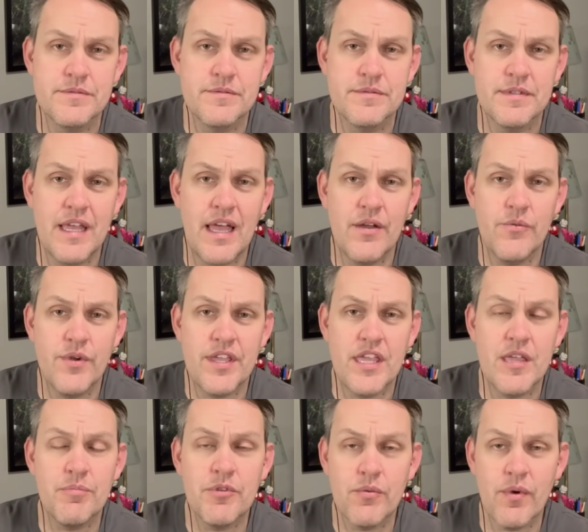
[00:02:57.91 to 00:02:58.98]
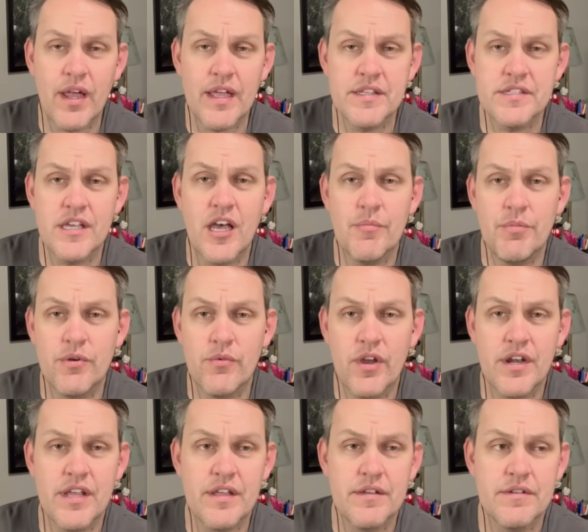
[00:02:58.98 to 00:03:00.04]
that we keep the rides up and
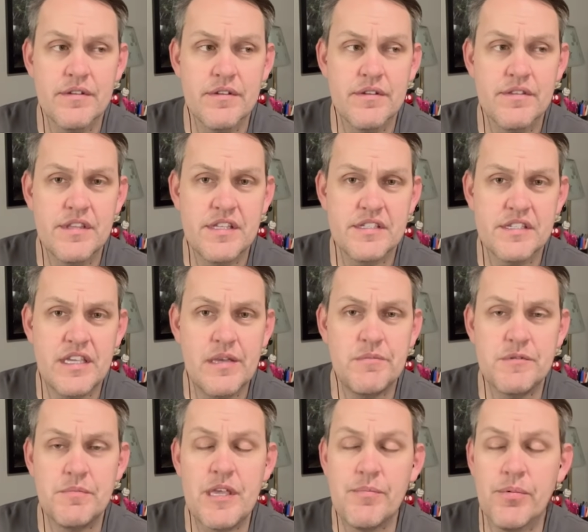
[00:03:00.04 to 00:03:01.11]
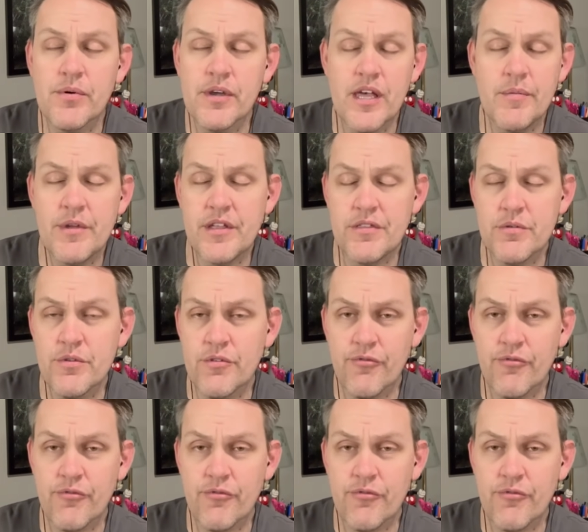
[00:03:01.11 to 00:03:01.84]
running. This keeps people coming through the